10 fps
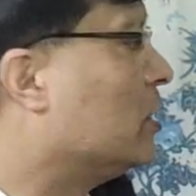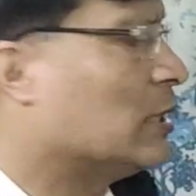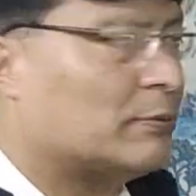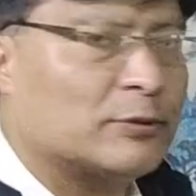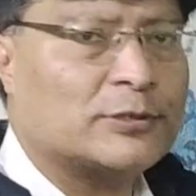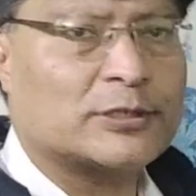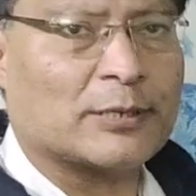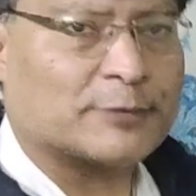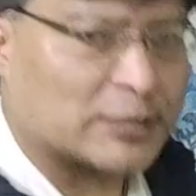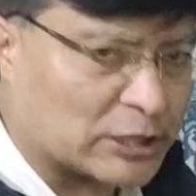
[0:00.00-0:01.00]
You have to
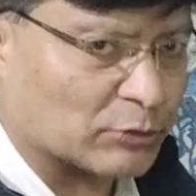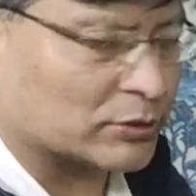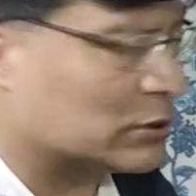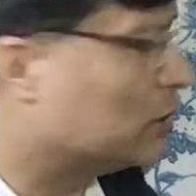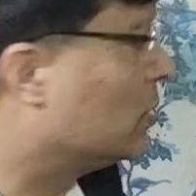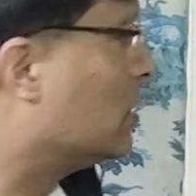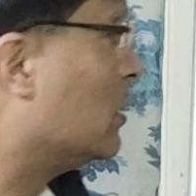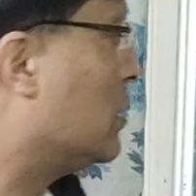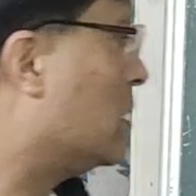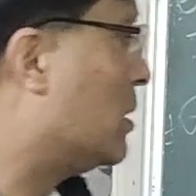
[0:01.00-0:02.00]
substitute
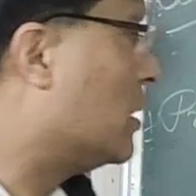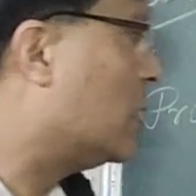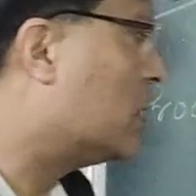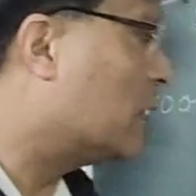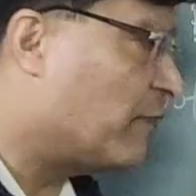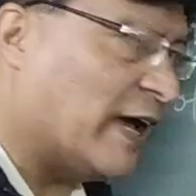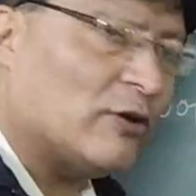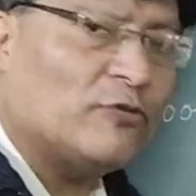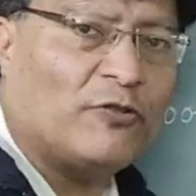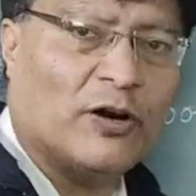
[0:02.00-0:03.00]
the
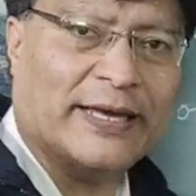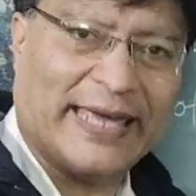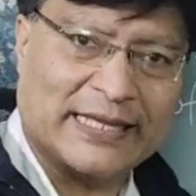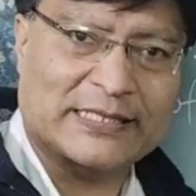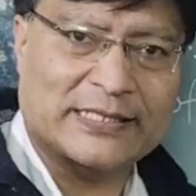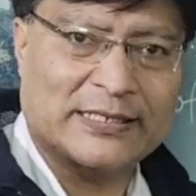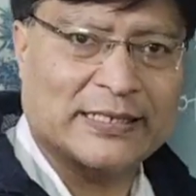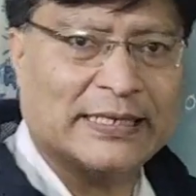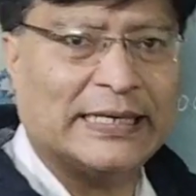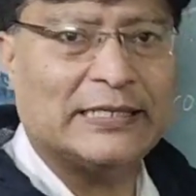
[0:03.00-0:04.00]
value for
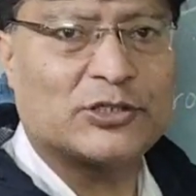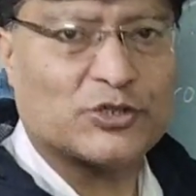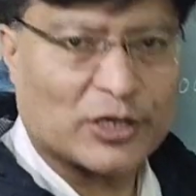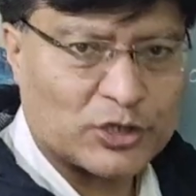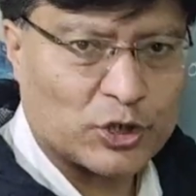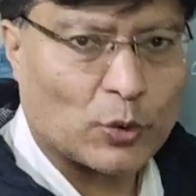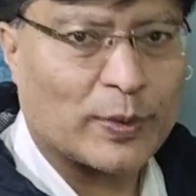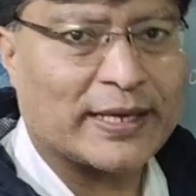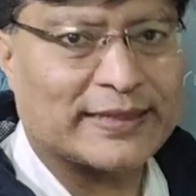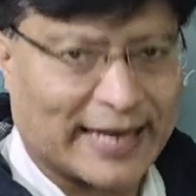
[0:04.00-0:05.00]
x in such a
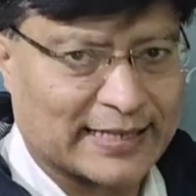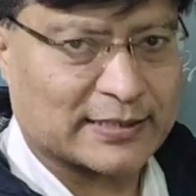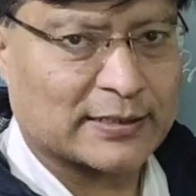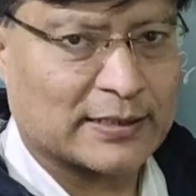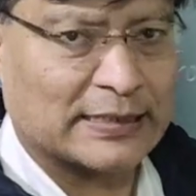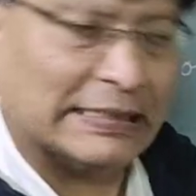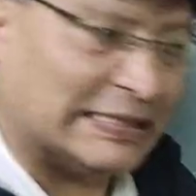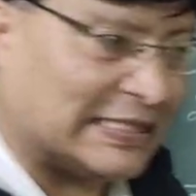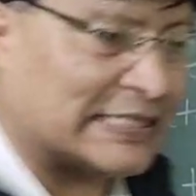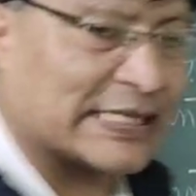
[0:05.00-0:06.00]
way that
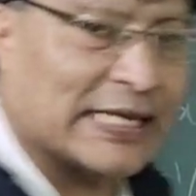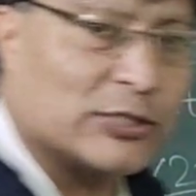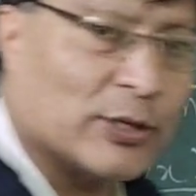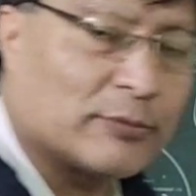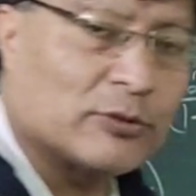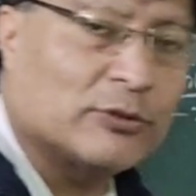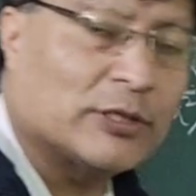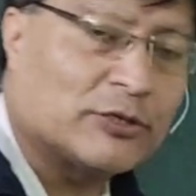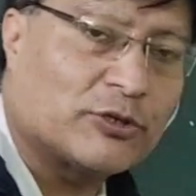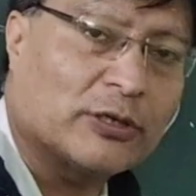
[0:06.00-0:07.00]
in this case you have to do
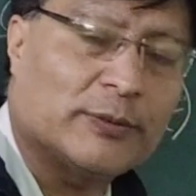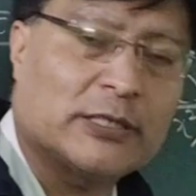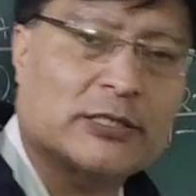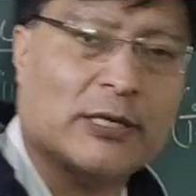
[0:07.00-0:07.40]
the trigonometric